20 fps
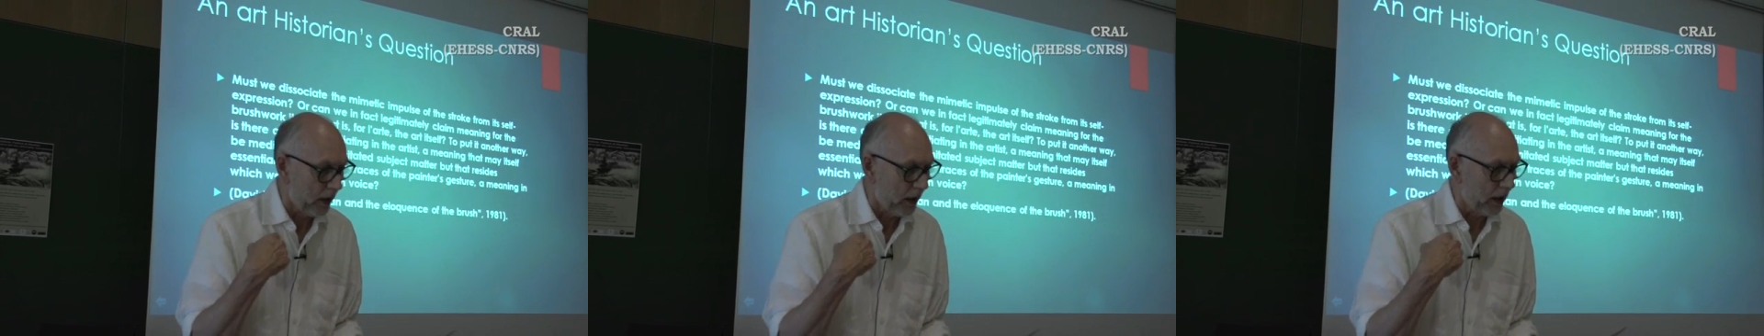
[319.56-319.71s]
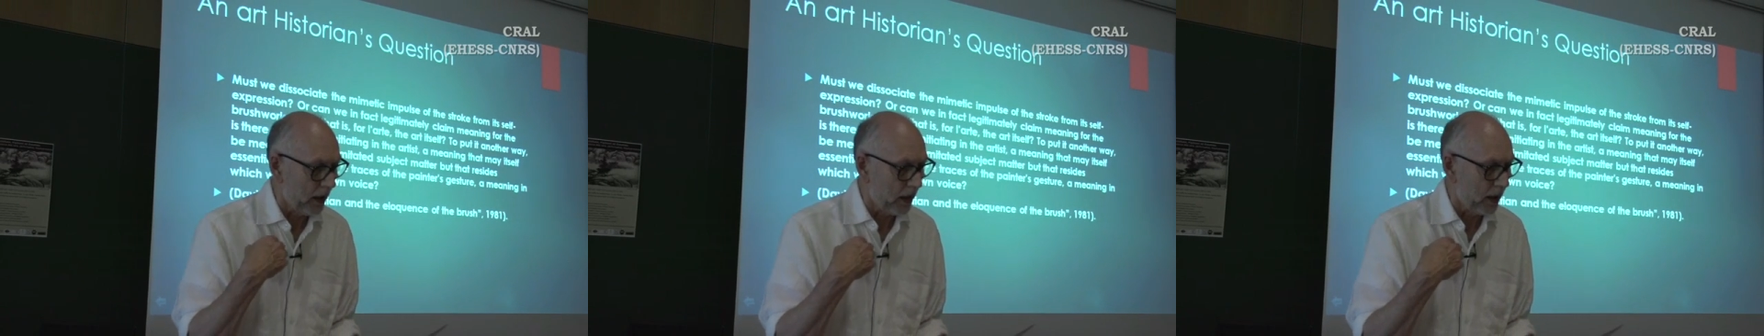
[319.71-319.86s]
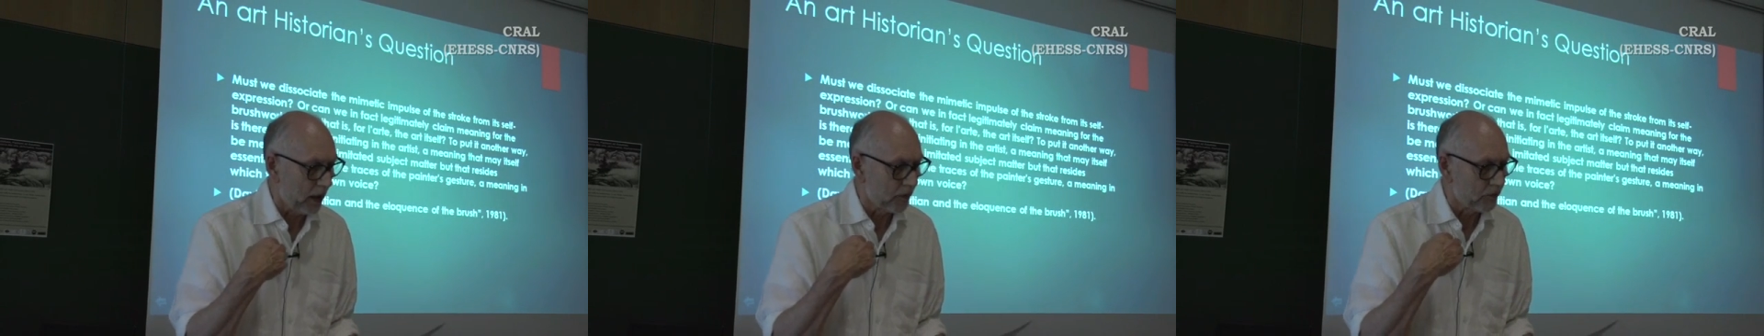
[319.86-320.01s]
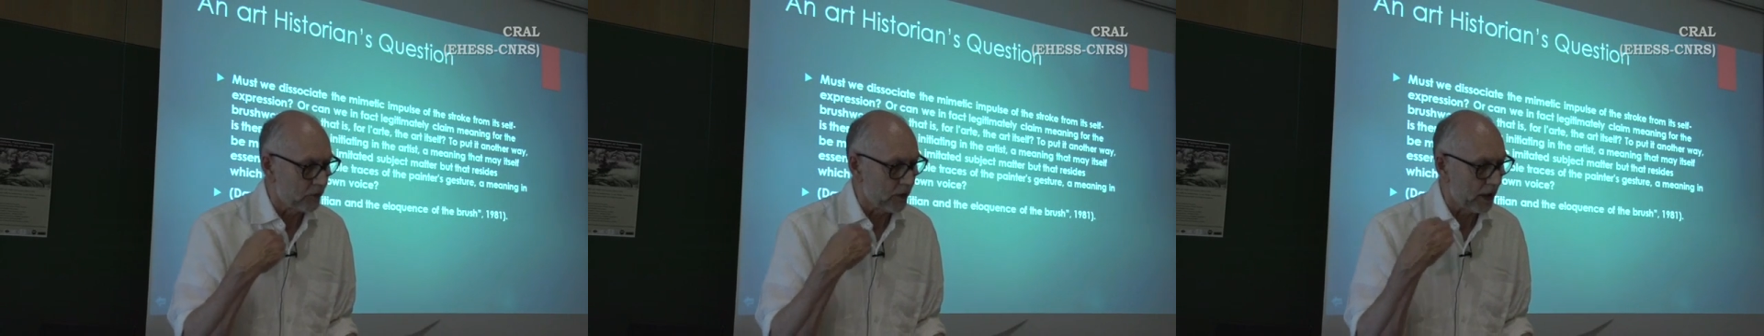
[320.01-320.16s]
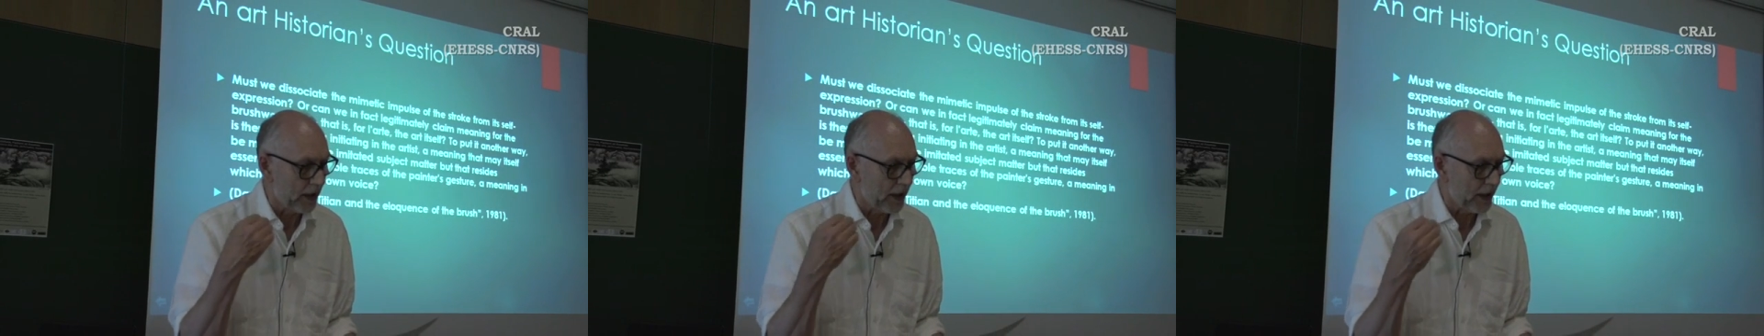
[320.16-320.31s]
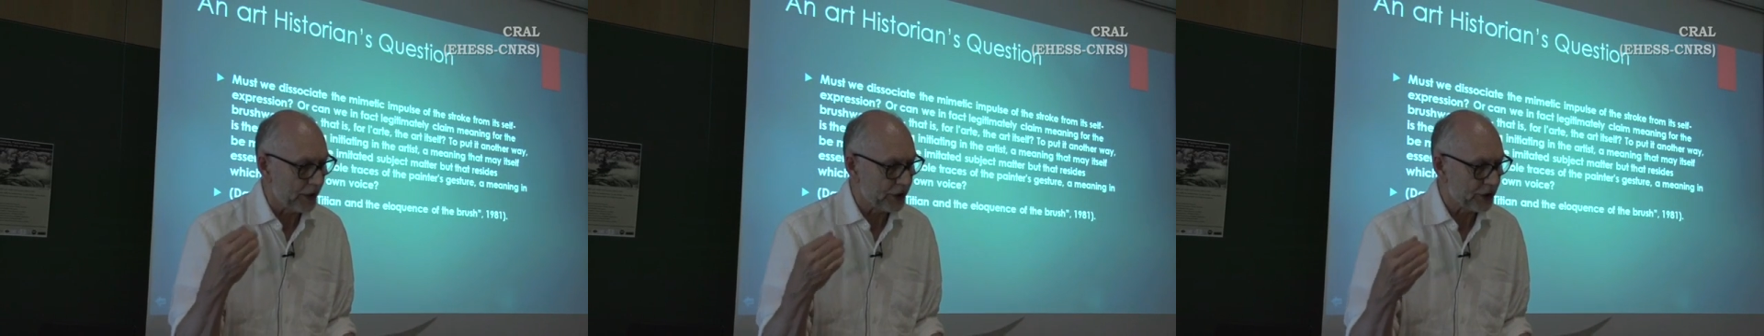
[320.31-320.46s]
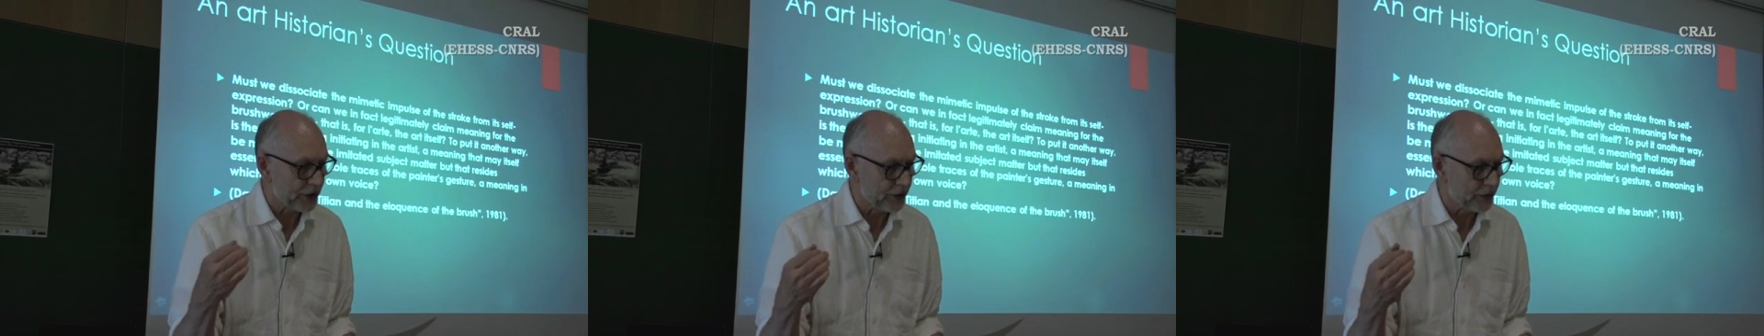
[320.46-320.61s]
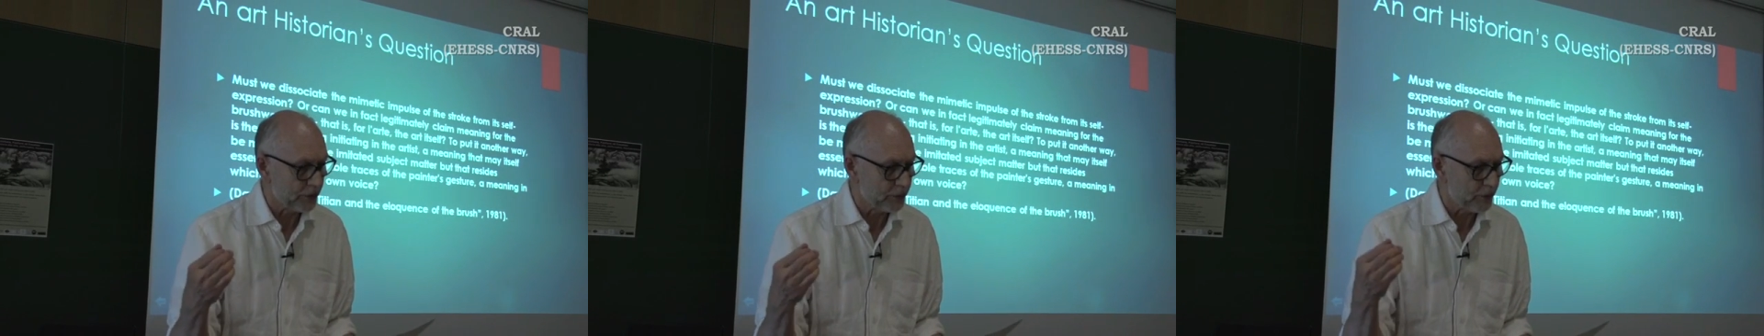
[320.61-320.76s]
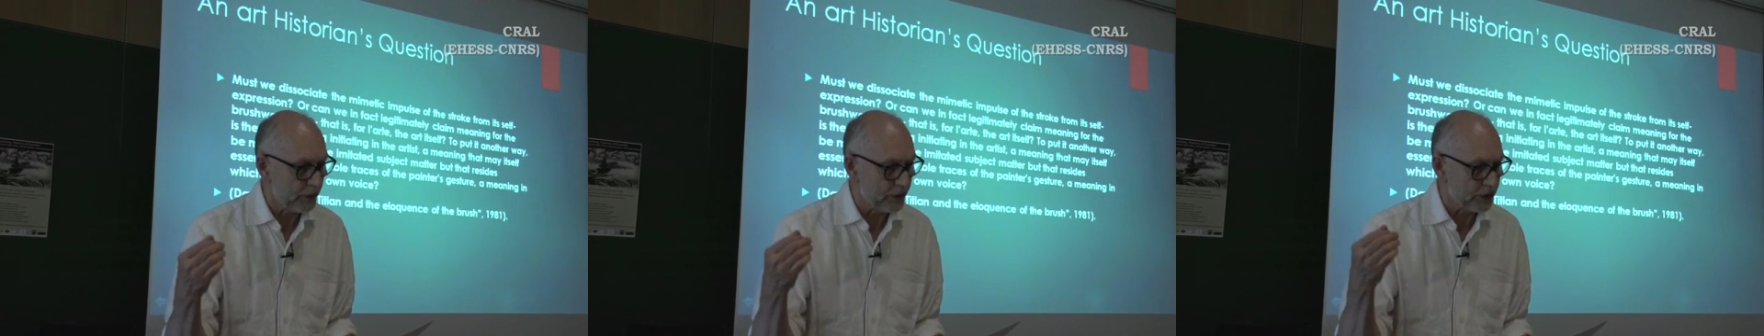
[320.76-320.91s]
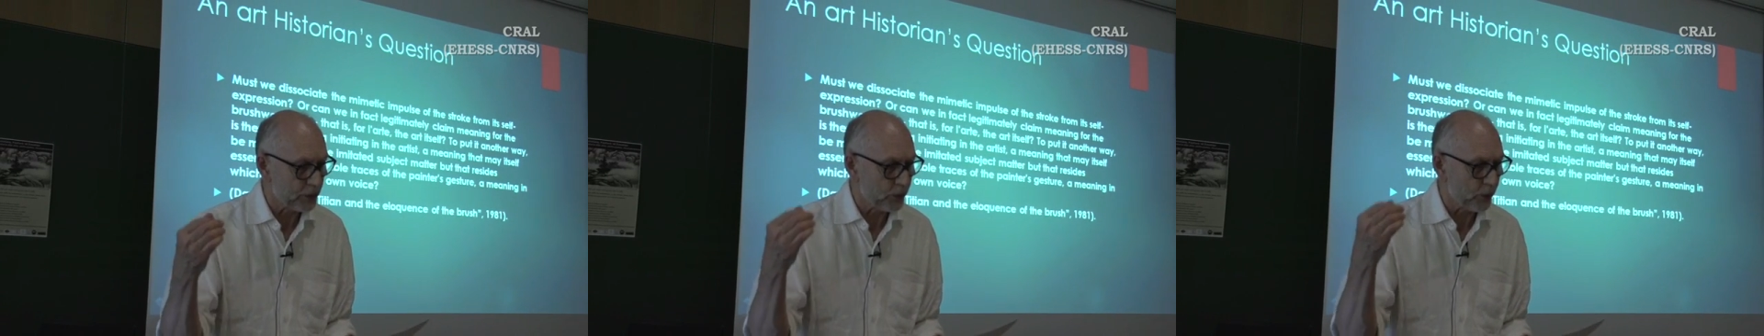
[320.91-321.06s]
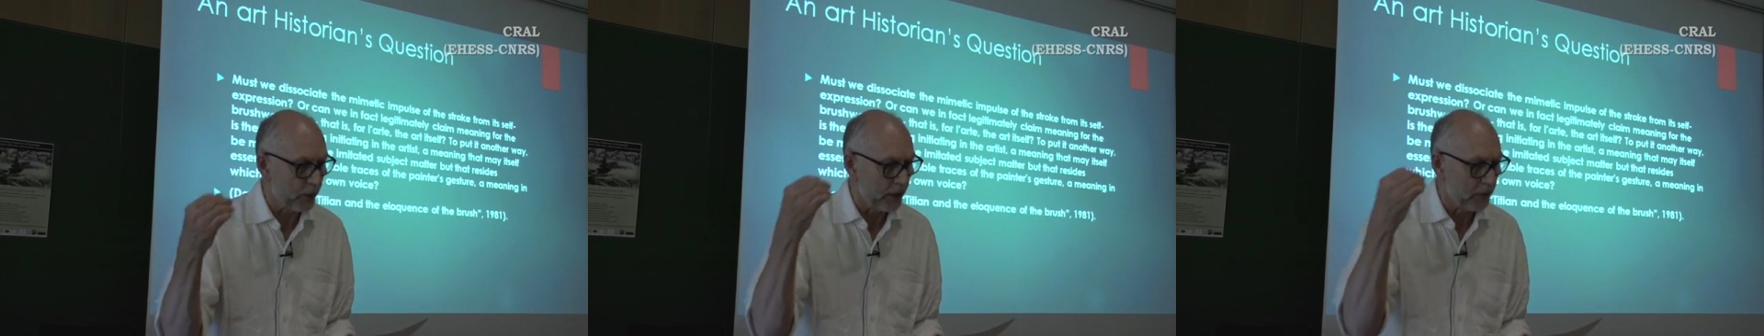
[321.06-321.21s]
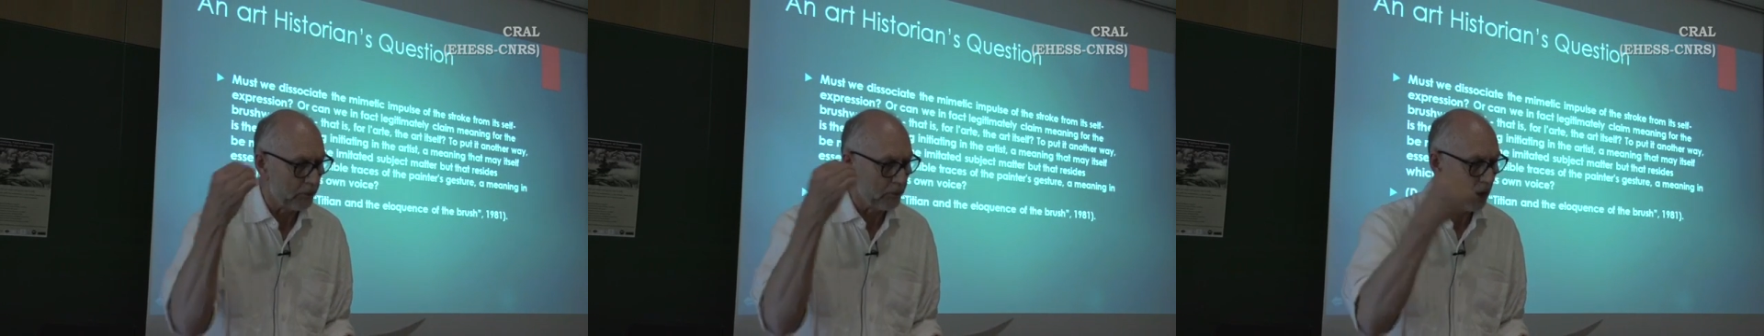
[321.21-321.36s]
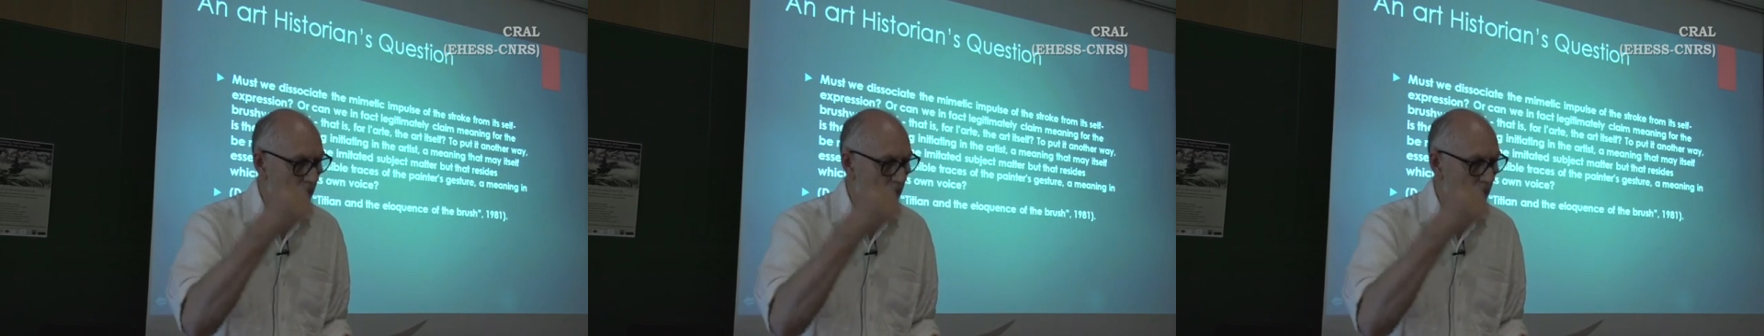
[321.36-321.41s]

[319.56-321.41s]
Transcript: relation between